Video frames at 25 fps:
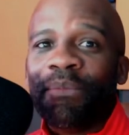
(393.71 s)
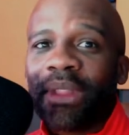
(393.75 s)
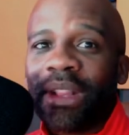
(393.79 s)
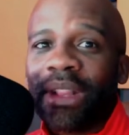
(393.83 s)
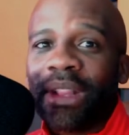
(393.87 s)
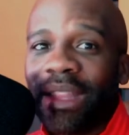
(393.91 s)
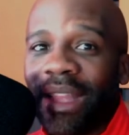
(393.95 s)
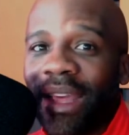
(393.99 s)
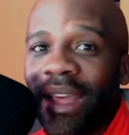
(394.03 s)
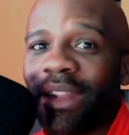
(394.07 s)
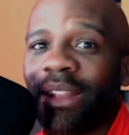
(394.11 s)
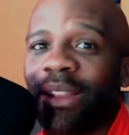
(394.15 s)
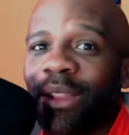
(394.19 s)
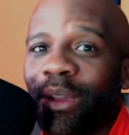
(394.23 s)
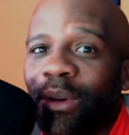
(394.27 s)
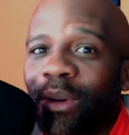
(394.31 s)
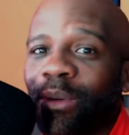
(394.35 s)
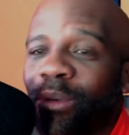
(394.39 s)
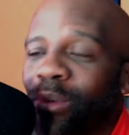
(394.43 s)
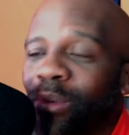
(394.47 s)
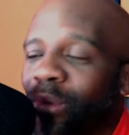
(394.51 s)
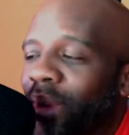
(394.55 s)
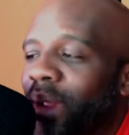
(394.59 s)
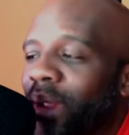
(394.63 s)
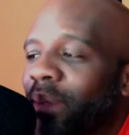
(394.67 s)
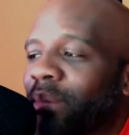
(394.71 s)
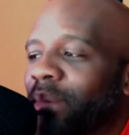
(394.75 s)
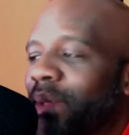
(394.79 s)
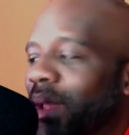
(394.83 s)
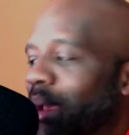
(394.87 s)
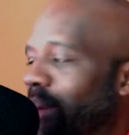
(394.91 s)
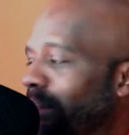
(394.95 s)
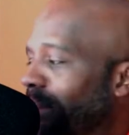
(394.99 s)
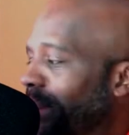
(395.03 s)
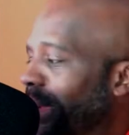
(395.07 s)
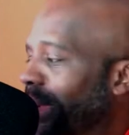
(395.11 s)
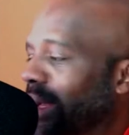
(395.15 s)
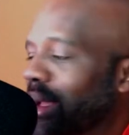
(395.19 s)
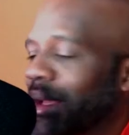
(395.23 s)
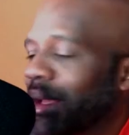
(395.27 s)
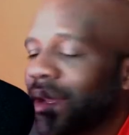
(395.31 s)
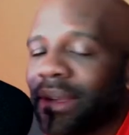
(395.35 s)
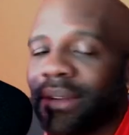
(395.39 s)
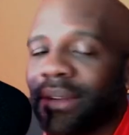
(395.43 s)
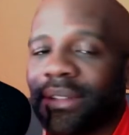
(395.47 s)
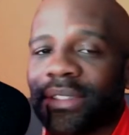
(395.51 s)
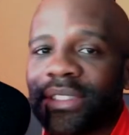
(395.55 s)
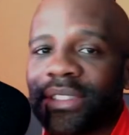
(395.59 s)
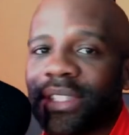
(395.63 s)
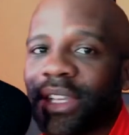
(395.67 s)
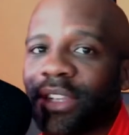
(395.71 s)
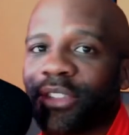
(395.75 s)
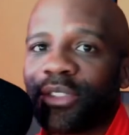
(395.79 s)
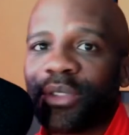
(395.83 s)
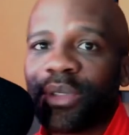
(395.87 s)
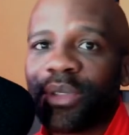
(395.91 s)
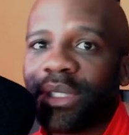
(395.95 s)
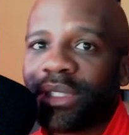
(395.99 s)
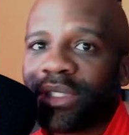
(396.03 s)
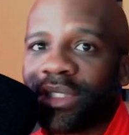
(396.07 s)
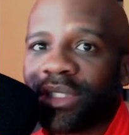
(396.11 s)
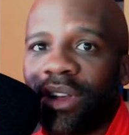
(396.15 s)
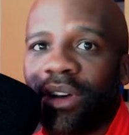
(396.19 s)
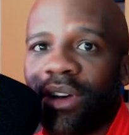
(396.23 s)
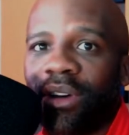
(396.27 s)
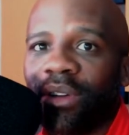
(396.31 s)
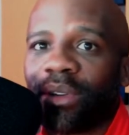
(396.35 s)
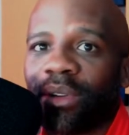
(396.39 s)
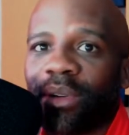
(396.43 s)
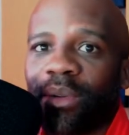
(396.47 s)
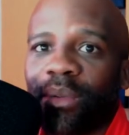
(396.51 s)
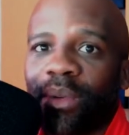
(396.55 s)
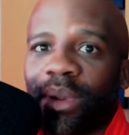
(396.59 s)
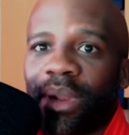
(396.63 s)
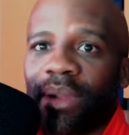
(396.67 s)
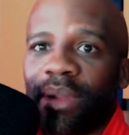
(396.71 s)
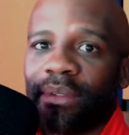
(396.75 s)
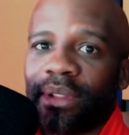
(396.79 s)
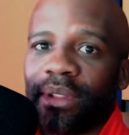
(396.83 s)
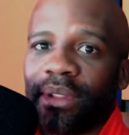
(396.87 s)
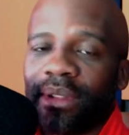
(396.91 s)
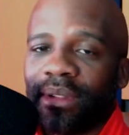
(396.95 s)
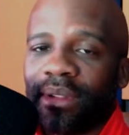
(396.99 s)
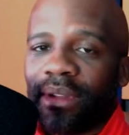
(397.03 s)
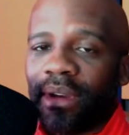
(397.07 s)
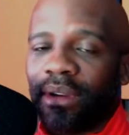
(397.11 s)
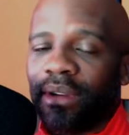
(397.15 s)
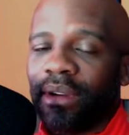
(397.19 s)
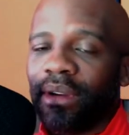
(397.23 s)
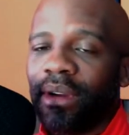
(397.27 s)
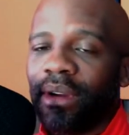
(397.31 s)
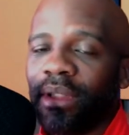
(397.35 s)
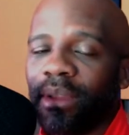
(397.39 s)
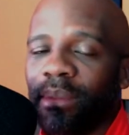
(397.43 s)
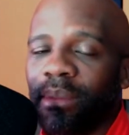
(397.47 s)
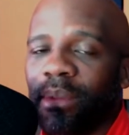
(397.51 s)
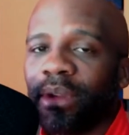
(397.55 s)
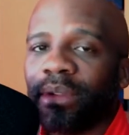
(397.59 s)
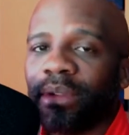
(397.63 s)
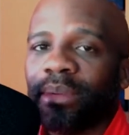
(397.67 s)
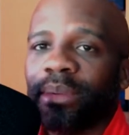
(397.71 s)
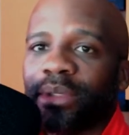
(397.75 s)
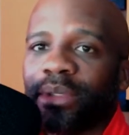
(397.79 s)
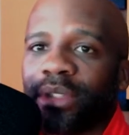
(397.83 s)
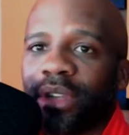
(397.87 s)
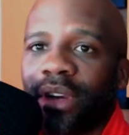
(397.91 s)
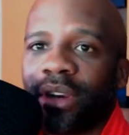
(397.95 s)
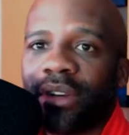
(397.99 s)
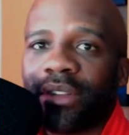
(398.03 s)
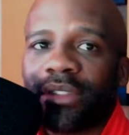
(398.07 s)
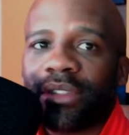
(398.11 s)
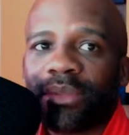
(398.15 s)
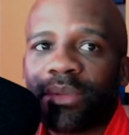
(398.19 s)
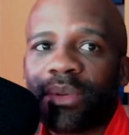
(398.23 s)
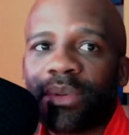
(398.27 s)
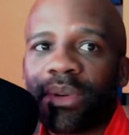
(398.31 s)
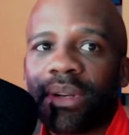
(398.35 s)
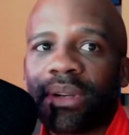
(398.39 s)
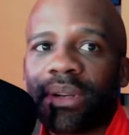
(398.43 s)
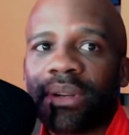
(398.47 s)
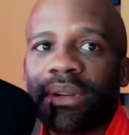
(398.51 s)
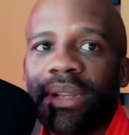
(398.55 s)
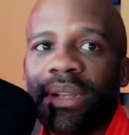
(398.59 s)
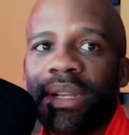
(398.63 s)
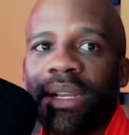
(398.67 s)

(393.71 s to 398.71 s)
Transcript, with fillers: let alone rape that many or sexually assault or whatever the, you know all the multiple charges were.